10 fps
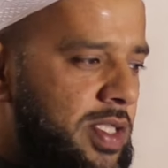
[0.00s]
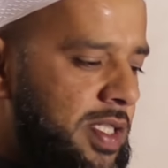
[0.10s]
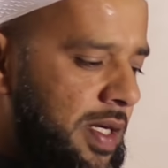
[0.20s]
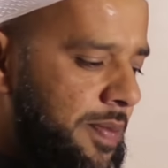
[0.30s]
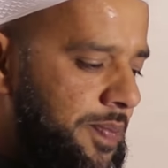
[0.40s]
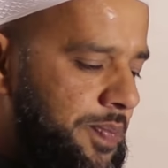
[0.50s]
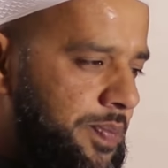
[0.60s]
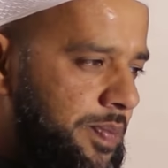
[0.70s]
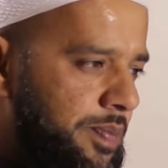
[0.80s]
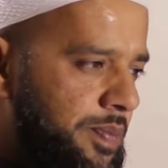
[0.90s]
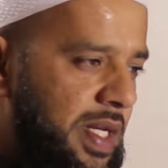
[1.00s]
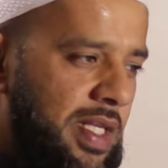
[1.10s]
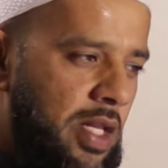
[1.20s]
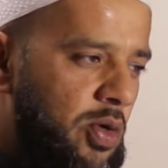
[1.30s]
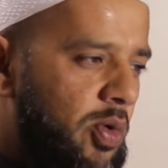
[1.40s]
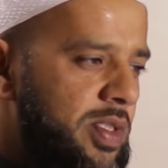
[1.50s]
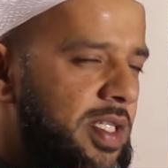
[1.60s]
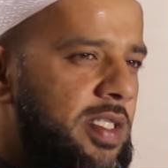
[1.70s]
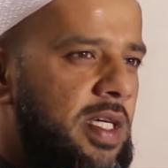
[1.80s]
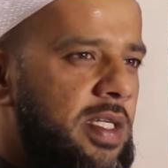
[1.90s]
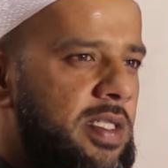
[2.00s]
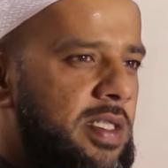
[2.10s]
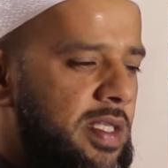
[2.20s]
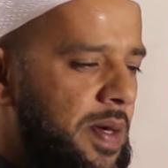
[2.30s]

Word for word: see, but it can cause disease.